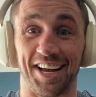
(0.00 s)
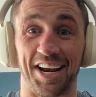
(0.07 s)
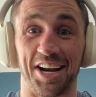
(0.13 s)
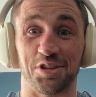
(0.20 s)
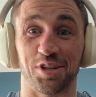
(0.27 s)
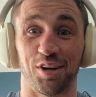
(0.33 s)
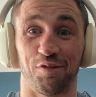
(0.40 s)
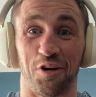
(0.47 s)
I
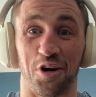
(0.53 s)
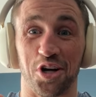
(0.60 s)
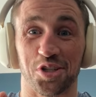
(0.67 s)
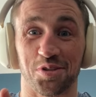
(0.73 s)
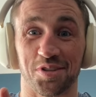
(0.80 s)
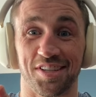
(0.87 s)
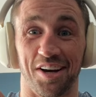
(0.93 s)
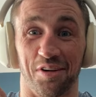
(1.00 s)
literally thought
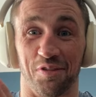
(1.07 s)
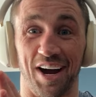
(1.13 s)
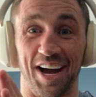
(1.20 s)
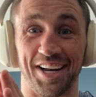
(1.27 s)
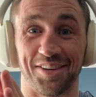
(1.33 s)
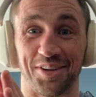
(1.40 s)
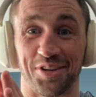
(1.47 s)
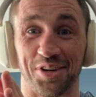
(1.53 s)
to myself,
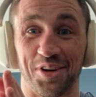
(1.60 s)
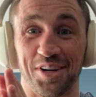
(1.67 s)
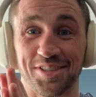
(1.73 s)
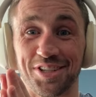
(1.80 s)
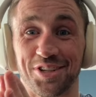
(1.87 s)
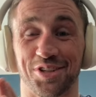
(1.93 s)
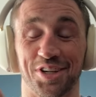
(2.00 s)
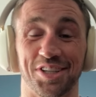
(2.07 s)
why did I do
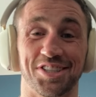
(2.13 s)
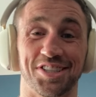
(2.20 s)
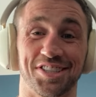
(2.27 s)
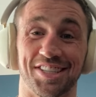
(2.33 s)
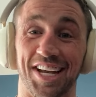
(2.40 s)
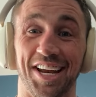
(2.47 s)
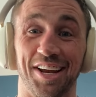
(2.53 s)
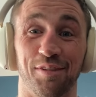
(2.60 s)
this? Look at the
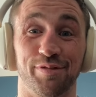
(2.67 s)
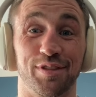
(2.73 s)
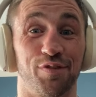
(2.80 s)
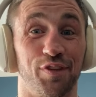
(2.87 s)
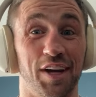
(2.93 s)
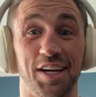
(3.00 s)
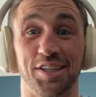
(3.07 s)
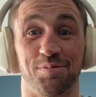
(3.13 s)
state of
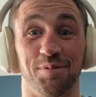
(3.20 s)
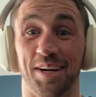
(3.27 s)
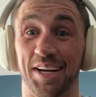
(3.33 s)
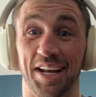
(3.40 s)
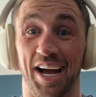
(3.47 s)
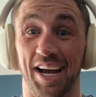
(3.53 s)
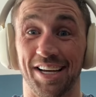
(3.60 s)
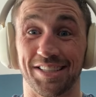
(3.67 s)
his face,
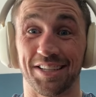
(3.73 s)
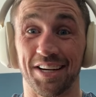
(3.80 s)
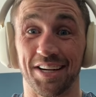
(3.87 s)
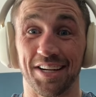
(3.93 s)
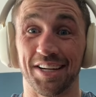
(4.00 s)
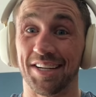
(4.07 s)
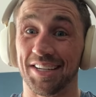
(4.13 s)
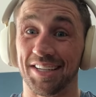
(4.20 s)
mate.
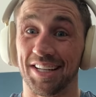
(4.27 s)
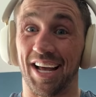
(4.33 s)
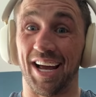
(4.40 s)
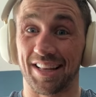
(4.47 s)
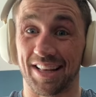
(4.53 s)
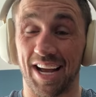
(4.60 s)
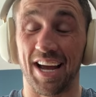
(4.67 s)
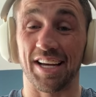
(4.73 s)

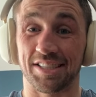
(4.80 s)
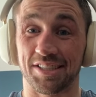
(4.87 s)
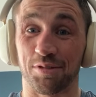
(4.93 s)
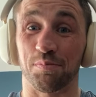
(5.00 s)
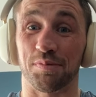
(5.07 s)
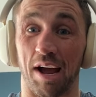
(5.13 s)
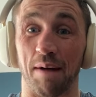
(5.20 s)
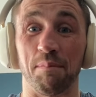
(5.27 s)
That is
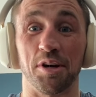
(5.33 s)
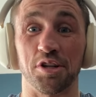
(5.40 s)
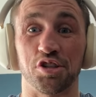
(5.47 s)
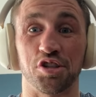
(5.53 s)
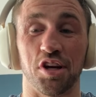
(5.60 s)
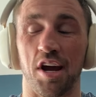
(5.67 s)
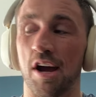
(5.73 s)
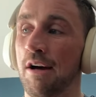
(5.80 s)
some
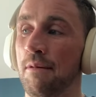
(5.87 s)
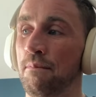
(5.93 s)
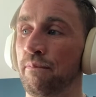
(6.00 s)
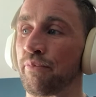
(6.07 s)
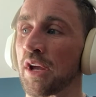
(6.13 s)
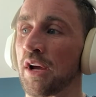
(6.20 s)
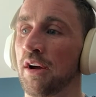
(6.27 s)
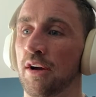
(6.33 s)
damage.
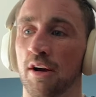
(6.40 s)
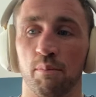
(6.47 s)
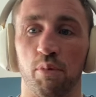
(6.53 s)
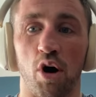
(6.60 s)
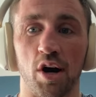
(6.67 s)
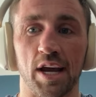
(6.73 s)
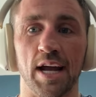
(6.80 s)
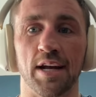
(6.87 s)

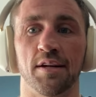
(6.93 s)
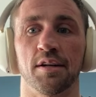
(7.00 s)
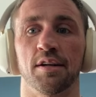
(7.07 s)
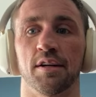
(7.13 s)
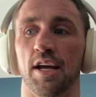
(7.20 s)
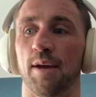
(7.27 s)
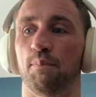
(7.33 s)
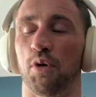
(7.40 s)
But again,
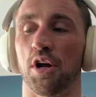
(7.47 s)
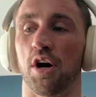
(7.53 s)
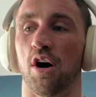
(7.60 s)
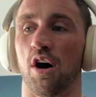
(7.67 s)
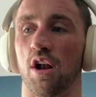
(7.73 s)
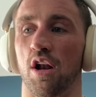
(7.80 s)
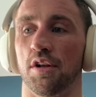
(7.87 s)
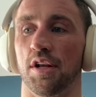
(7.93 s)
he put it
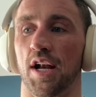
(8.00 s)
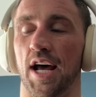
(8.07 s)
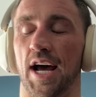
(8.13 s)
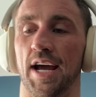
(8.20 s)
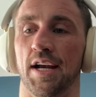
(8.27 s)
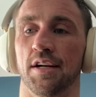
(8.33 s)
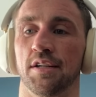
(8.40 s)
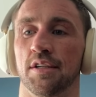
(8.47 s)
all on the
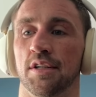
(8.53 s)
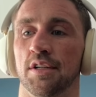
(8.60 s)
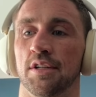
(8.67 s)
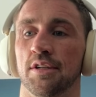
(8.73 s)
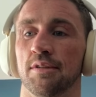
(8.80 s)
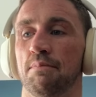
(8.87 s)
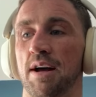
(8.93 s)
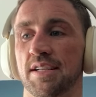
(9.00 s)
line.
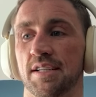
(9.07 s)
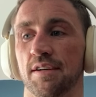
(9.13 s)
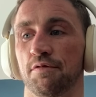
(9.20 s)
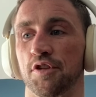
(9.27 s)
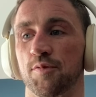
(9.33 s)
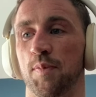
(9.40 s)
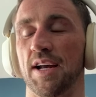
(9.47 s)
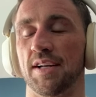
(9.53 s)

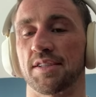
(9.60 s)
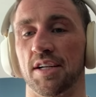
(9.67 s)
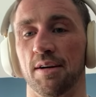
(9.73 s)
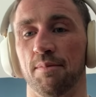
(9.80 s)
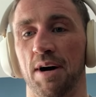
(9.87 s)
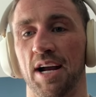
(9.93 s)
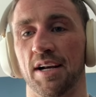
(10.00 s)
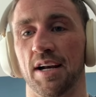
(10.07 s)
Massive respect to
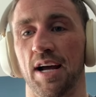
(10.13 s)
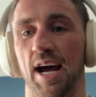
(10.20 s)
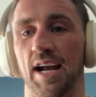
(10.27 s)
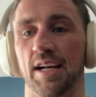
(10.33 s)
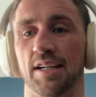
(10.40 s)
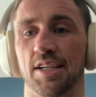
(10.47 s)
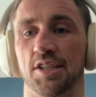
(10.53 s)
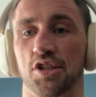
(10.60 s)
the man.
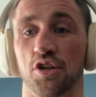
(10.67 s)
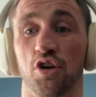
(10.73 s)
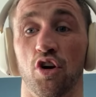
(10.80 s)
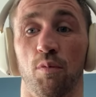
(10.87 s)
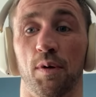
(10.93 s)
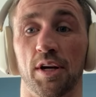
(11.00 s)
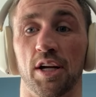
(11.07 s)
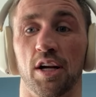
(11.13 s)
And listen,
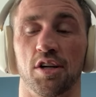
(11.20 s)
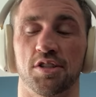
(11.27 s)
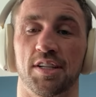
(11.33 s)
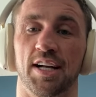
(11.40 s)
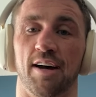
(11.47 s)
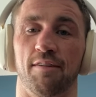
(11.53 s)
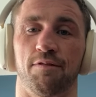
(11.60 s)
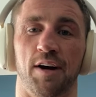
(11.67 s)
nobody
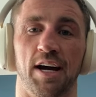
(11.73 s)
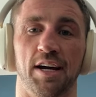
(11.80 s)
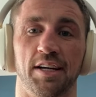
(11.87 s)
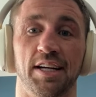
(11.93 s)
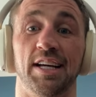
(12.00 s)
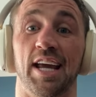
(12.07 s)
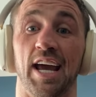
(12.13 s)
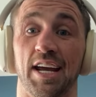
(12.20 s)
lost in that fight.
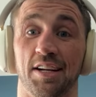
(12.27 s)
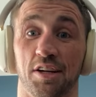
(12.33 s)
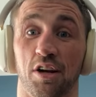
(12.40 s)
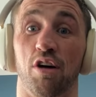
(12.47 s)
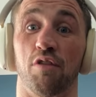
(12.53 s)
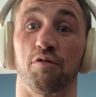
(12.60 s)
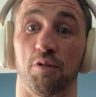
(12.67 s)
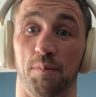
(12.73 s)
He gained a
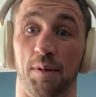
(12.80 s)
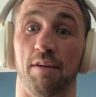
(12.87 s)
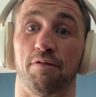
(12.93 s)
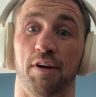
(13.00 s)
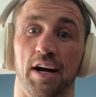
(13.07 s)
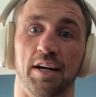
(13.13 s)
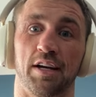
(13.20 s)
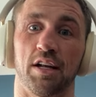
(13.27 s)
lot from
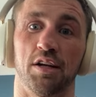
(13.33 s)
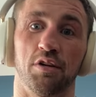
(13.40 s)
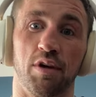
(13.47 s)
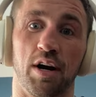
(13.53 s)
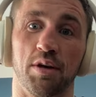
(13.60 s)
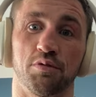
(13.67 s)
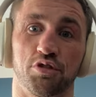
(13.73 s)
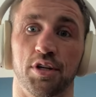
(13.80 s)
that fight,
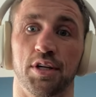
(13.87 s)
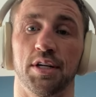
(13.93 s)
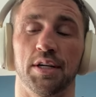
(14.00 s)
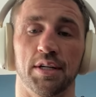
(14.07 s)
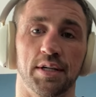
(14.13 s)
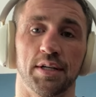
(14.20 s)
Khalil Rountree.